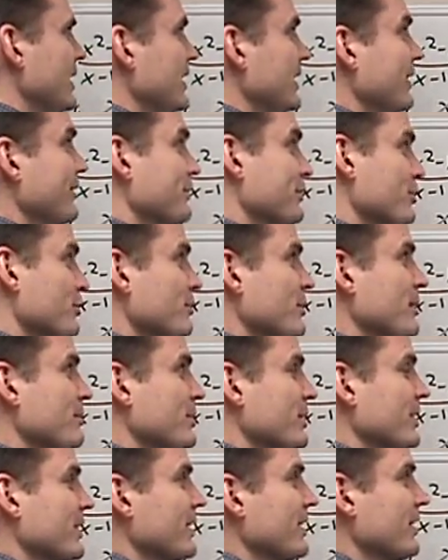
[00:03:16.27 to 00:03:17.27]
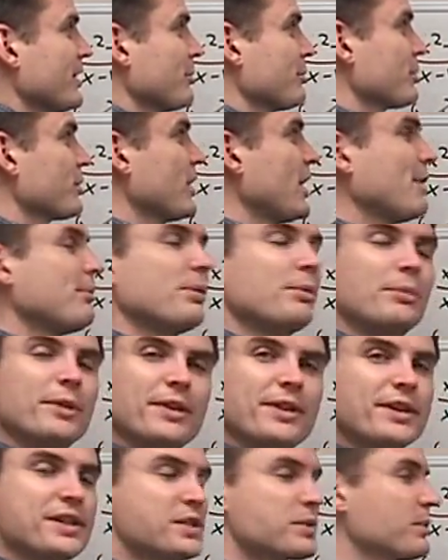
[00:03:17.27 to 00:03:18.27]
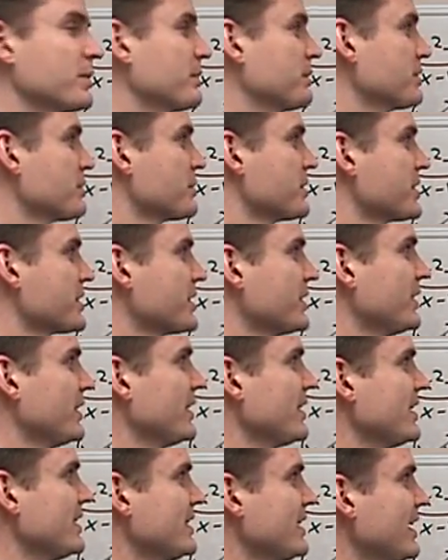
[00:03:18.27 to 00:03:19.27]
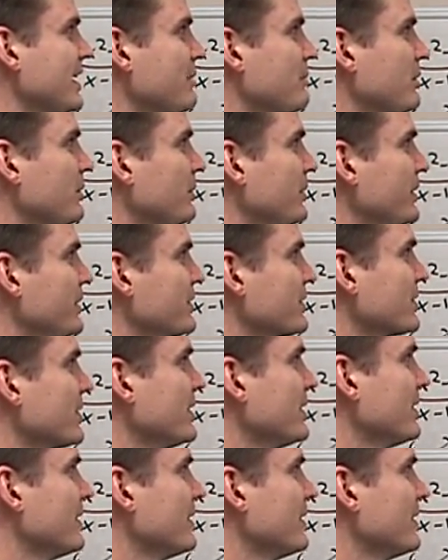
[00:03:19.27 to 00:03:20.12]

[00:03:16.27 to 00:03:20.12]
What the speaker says: Now, if you remember, the problem with this one, which we saw on the table, was